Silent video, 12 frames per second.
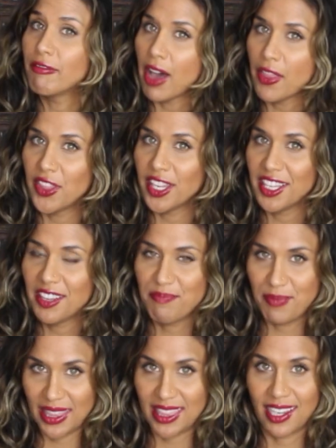vata,
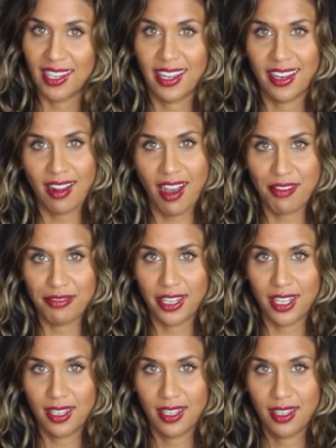pitta, and
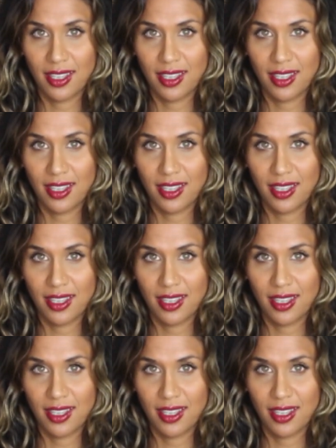kapha.